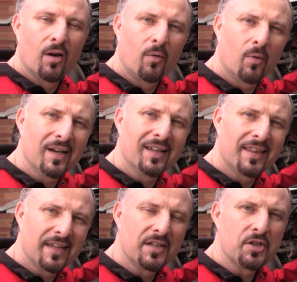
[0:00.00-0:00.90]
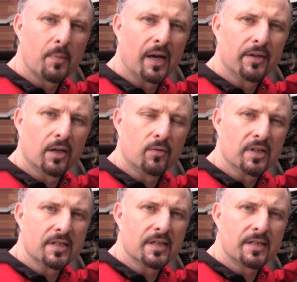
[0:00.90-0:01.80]
One of the things you might
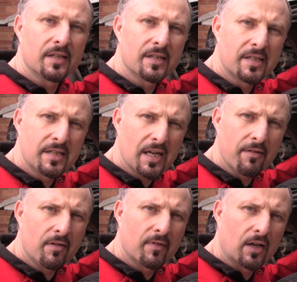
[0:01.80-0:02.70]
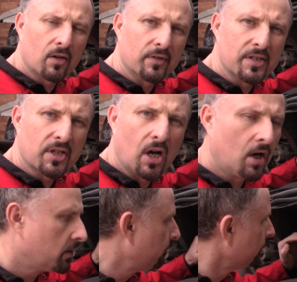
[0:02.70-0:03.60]
notice is that the steering rack on this
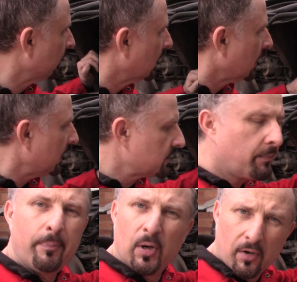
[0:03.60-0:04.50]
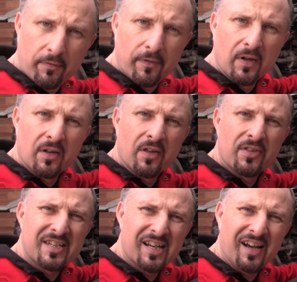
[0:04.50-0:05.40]
car is above
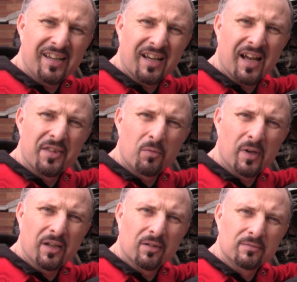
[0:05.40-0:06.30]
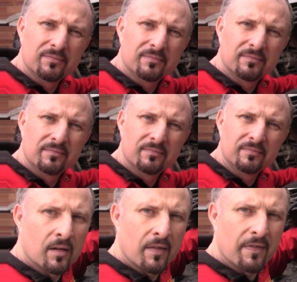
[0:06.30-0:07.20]
the tyre and the wheel
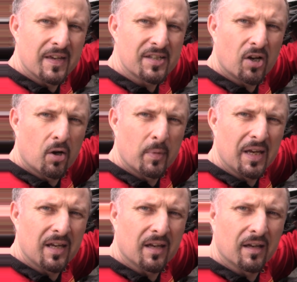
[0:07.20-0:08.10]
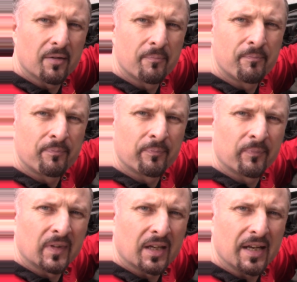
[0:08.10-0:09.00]
this arm here
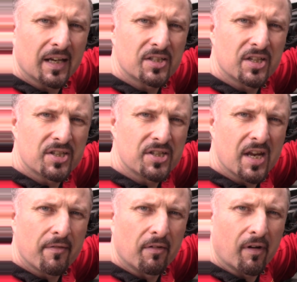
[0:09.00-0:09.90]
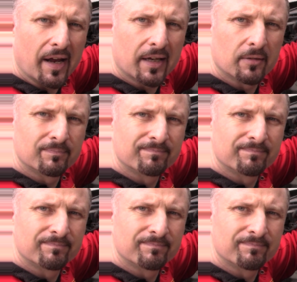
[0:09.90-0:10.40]
connects to the steering rack.